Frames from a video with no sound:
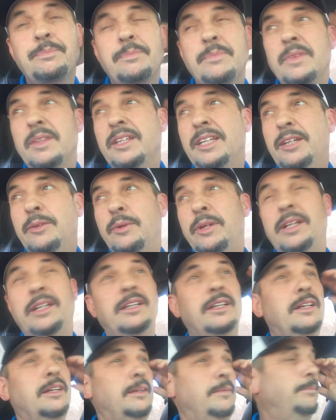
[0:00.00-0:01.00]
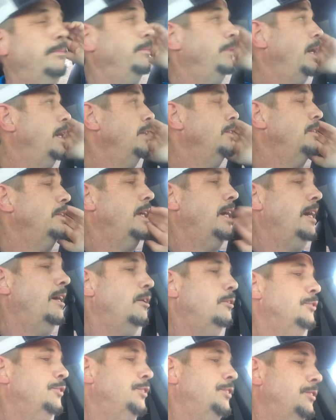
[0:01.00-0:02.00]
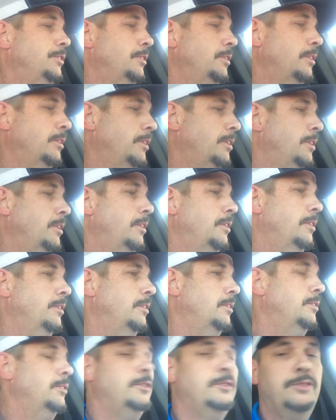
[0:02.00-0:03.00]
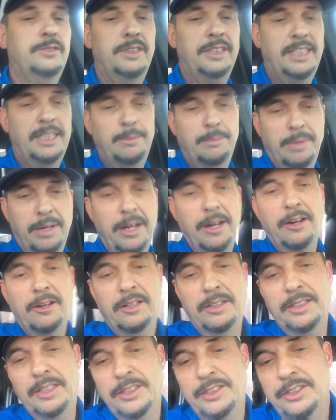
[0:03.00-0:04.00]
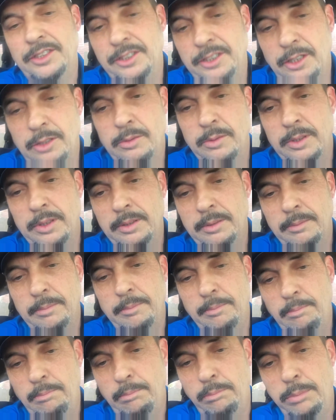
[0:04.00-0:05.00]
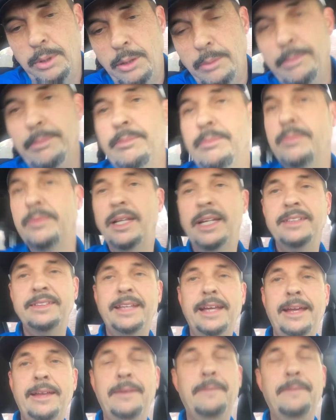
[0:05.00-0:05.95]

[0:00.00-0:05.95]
Get ready to head to the house. As soon as I get my air conditioning going, bloop, like that.